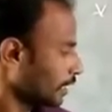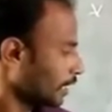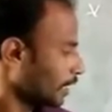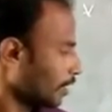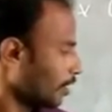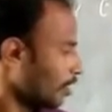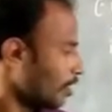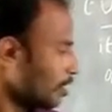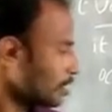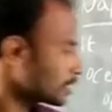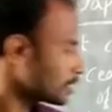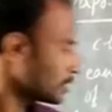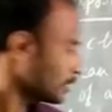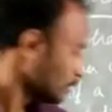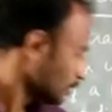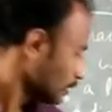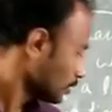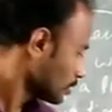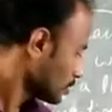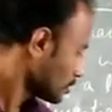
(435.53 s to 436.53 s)

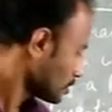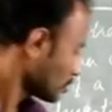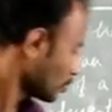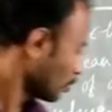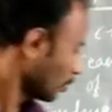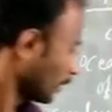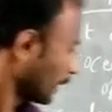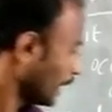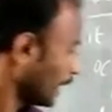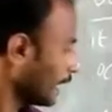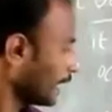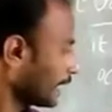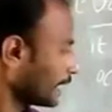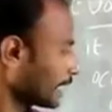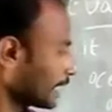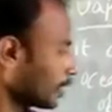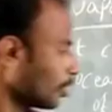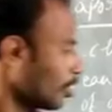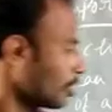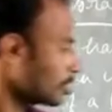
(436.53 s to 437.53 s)
cannot, so air
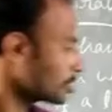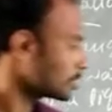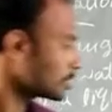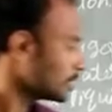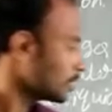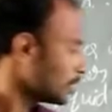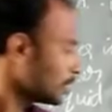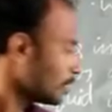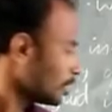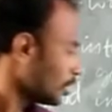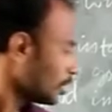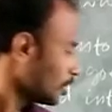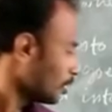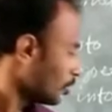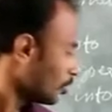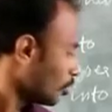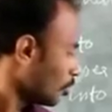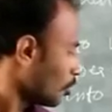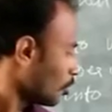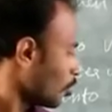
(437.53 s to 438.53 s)
cannot
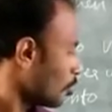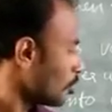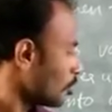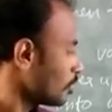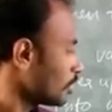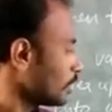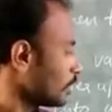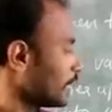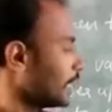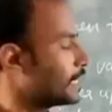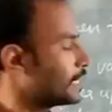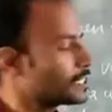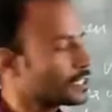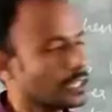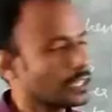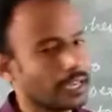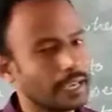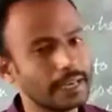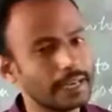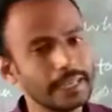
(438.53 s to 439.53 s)
hold it
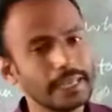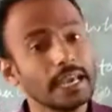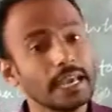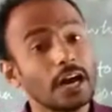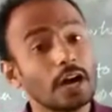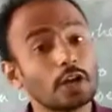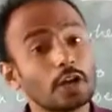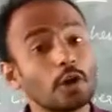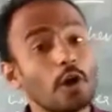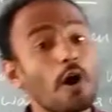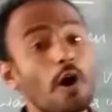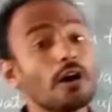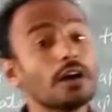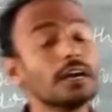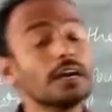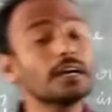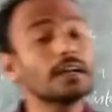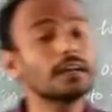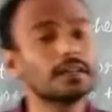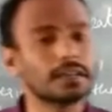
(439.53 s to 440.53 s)
any
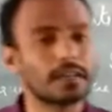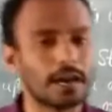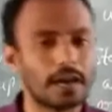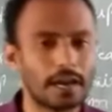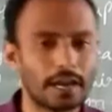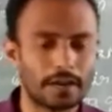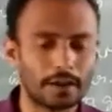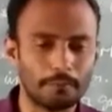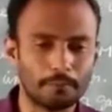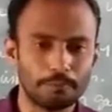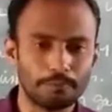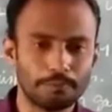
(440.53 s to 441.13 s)
longer time.